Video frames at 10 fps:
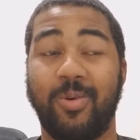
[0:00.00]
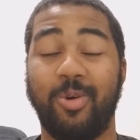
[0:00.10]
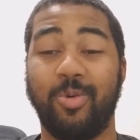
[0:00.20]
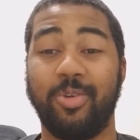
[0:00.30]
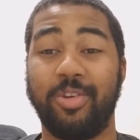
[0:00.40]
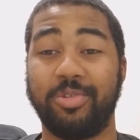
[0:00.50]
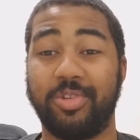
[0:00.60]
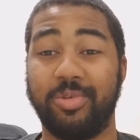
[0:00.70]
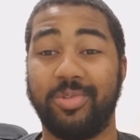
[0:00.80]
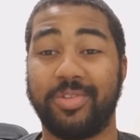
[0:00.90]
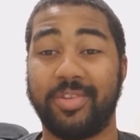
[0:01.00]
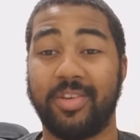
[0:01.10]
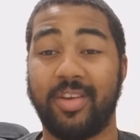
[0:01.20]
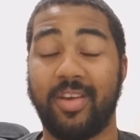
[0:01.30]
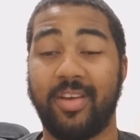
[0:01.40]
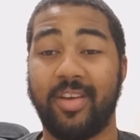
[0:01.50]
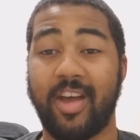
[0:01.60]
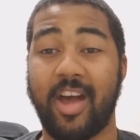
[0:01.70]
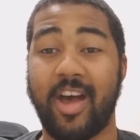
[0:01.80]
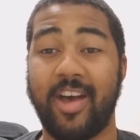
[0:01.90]
Who are those dudes?
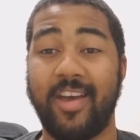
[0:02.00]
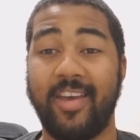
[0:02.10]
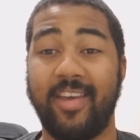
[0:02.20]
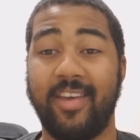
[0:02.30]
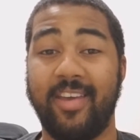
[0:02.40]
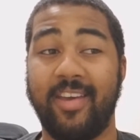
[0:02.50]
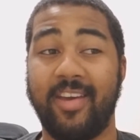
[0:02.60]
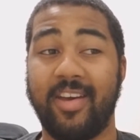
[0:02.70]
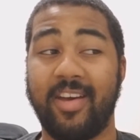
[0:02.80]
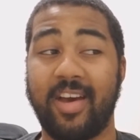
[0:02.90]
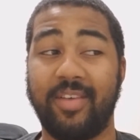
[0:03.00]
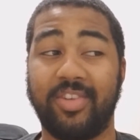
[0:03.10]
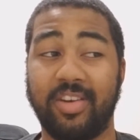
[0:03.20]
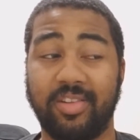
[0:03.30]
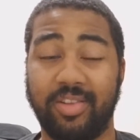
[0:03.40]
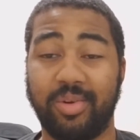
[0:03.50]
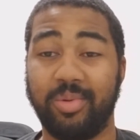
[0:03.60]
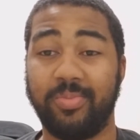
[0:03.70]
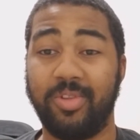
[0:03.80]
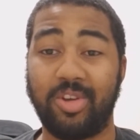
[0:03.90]
I've done a
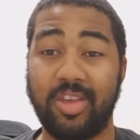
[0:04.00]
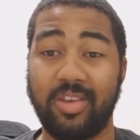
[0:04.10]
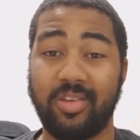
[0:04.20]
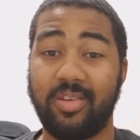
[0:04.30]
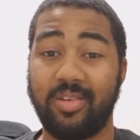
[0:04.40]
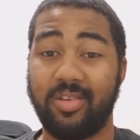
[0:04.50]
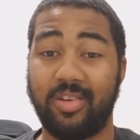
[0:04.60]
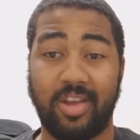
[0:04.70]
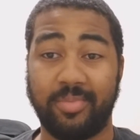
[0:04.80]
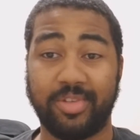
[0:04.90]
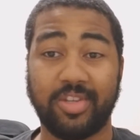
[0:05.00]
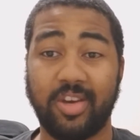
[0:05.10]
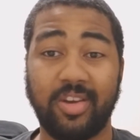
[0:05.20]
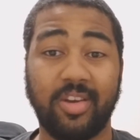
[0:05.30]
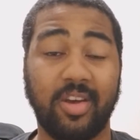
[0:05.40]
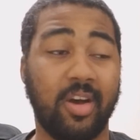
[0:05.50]
little looking on Amazon.